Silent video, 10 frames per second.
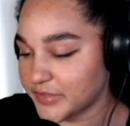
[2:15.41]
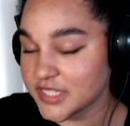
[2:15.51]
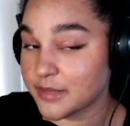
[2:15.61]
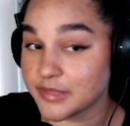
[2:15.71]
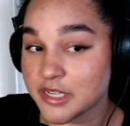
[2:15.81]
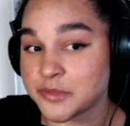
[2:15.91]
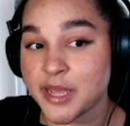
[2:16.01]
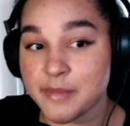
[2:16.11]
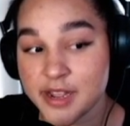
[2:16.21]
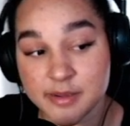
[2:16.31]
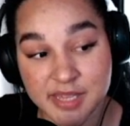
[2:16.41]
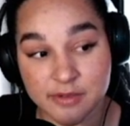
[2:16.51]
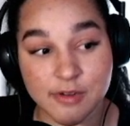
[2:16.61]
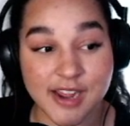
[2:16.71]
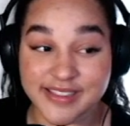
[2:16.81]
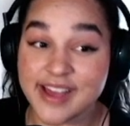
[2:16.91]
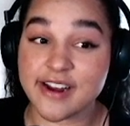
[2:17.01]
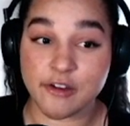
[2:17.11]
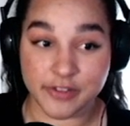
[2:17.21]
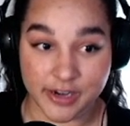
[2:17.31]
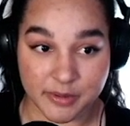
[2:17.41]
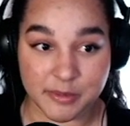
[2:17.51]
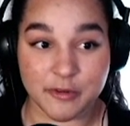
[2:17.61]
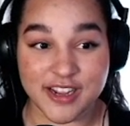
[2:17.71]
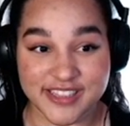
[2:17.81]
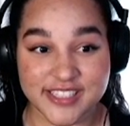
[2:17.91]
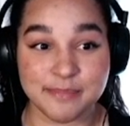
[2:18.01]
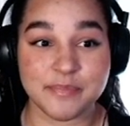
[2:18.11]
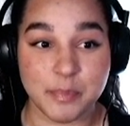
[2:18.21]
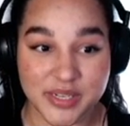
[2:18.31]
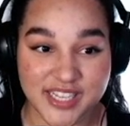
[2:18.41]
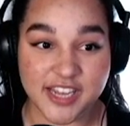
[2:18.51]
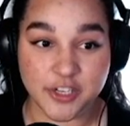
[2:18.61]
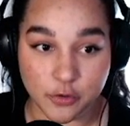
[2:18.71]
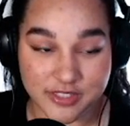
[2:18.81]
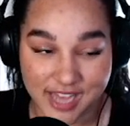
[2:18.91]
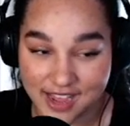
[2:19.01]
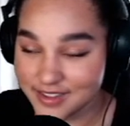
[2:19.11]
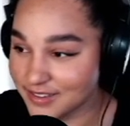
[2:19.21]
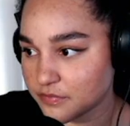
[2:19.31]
Some tells me I'm not gonna be rocking that outfit. I'm gonna be rocking this potato sack.